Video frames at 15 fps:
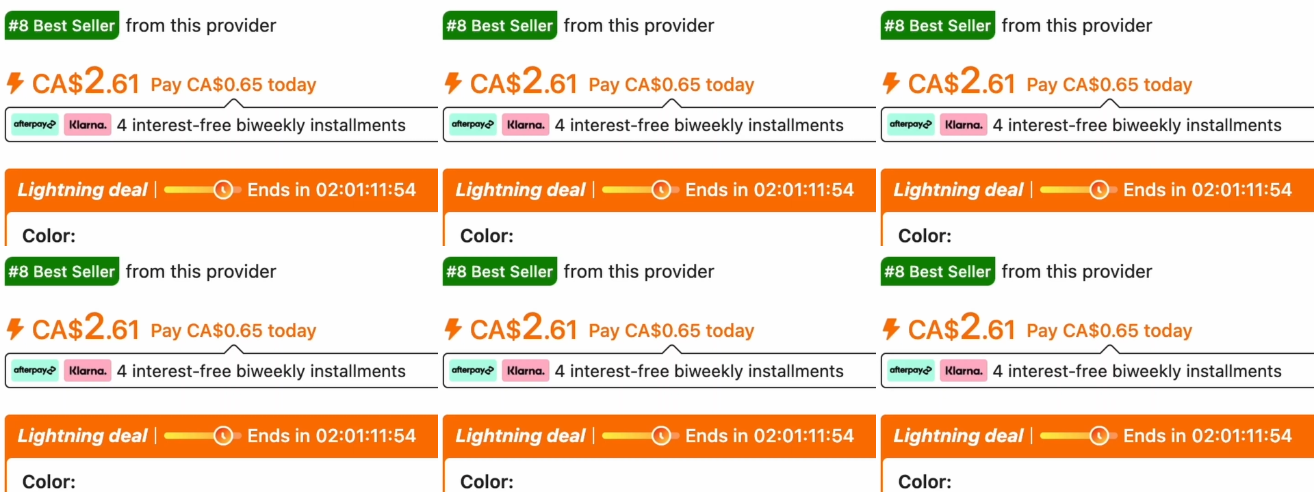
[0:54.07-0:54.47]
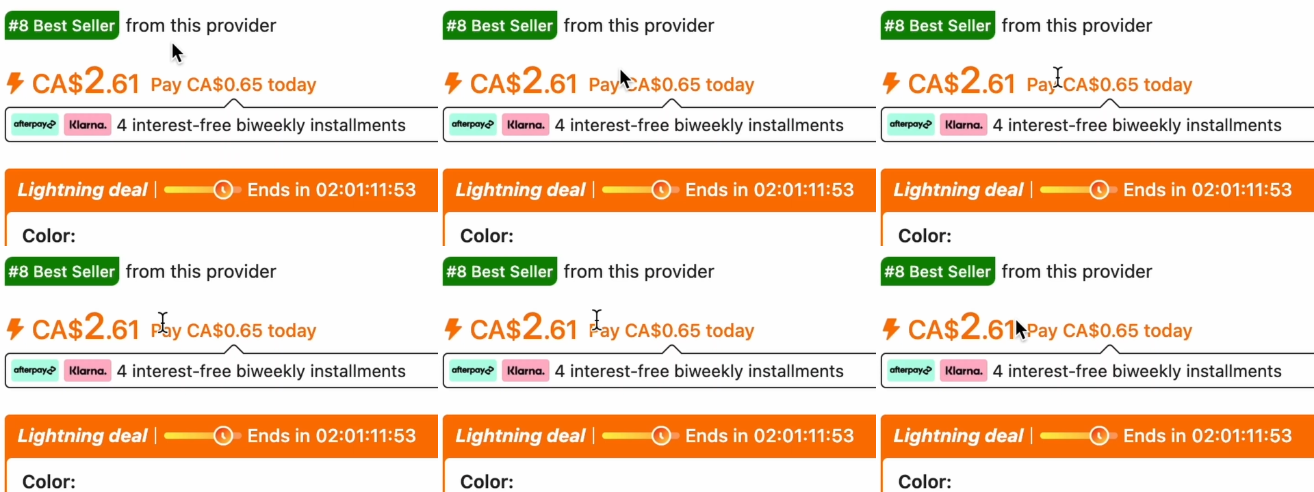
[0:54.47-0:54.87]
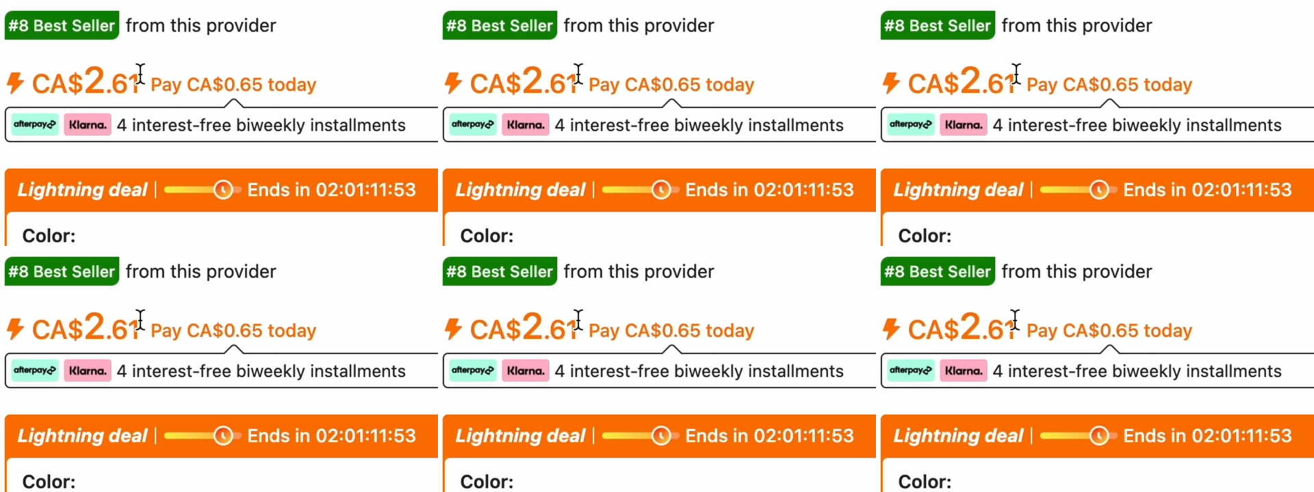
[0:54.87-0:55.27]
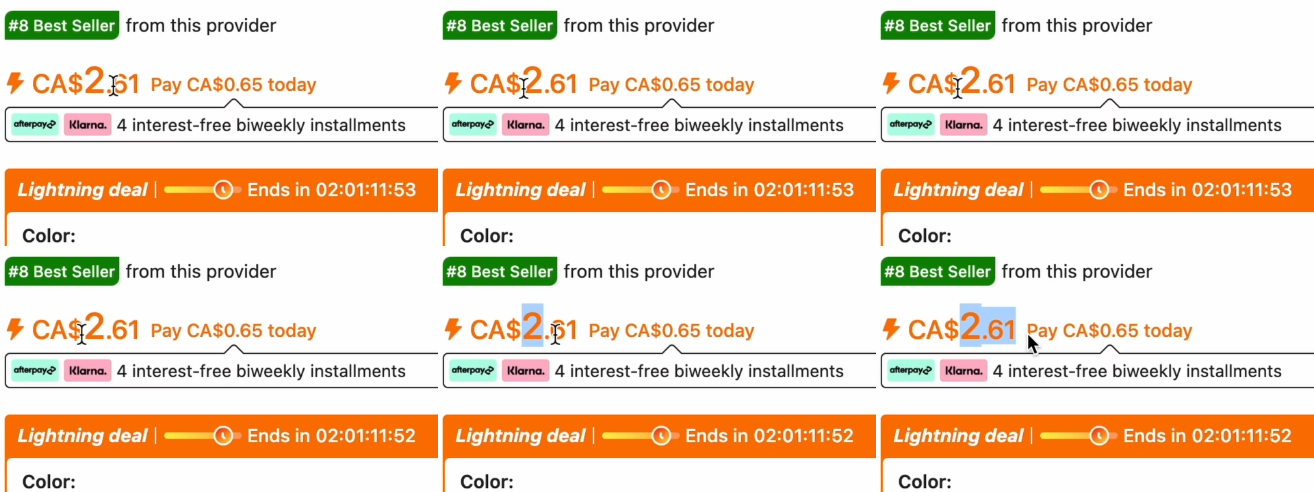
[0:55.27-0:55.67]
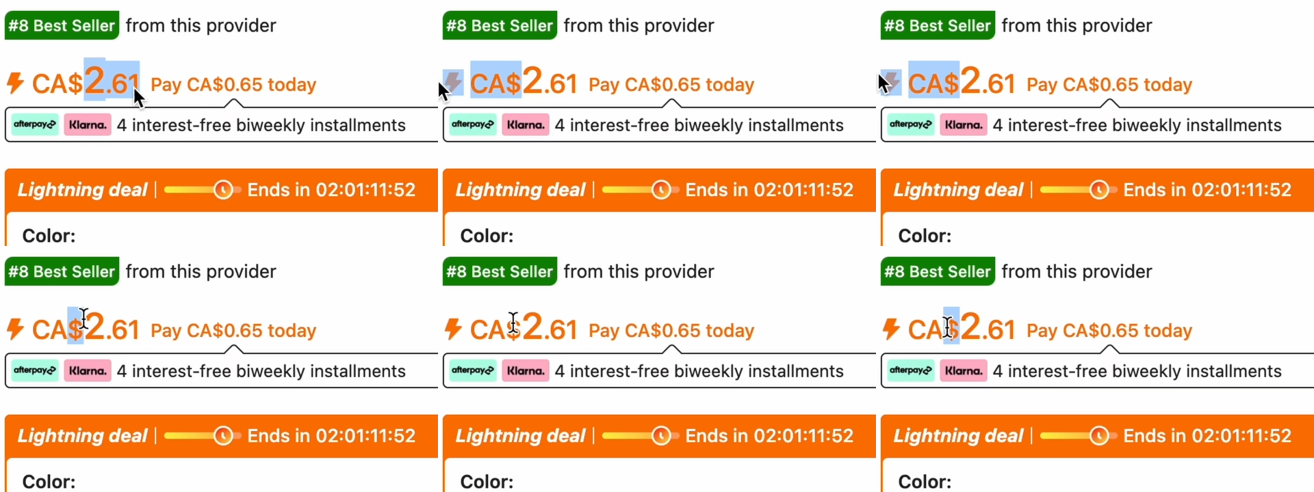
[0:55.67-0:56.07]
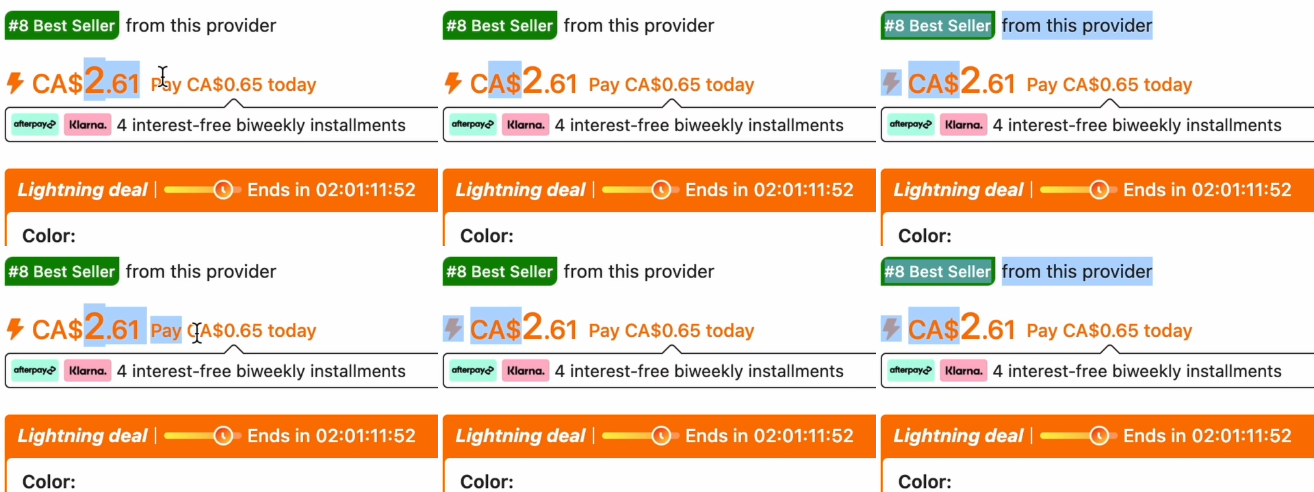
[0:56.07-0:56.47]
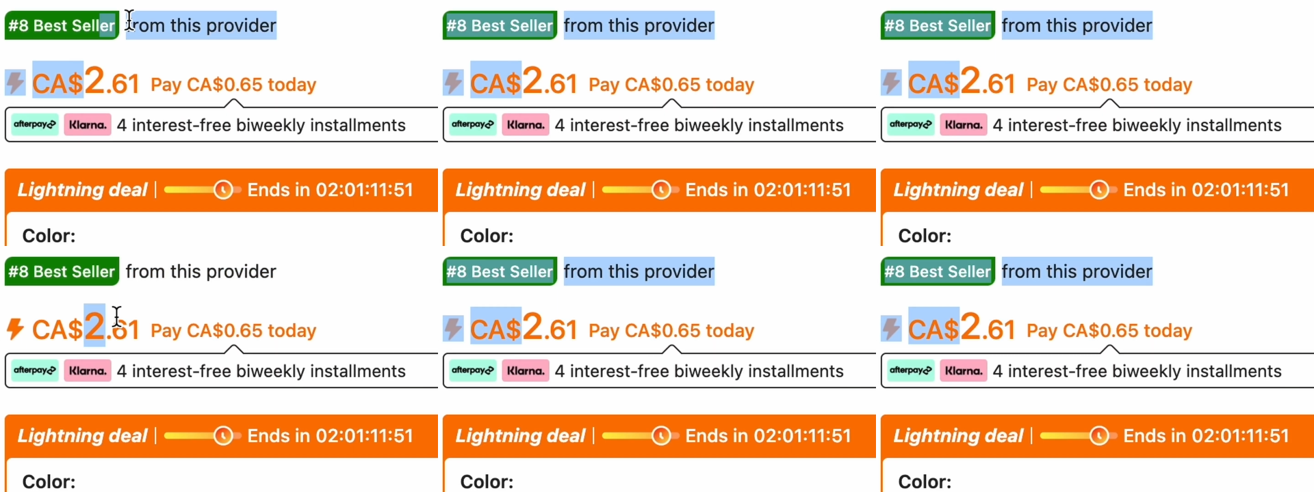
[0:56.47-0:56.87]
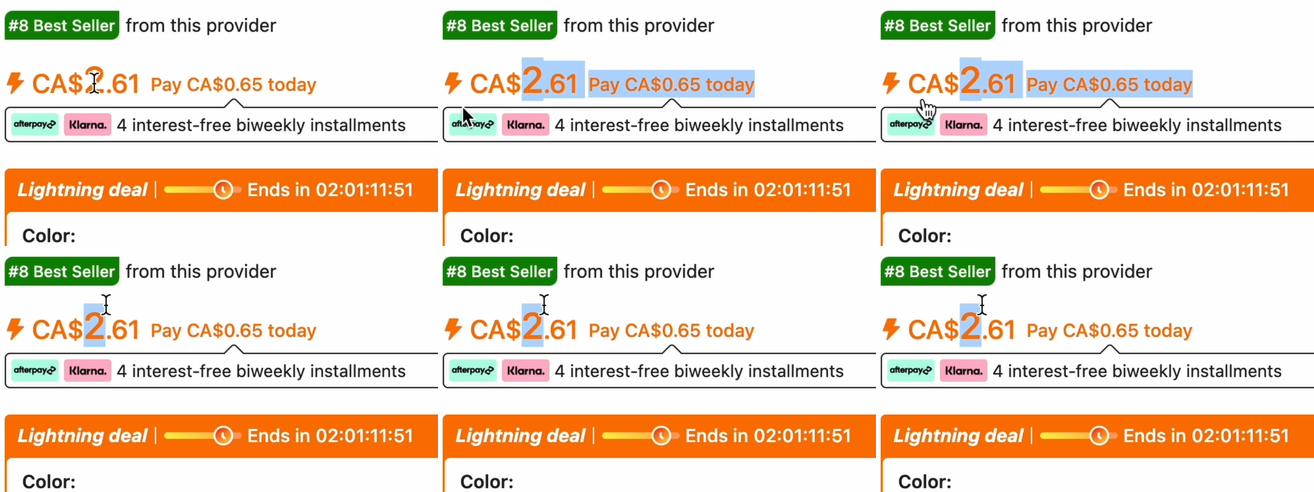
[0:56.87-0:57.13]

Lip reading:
(no speaker visible)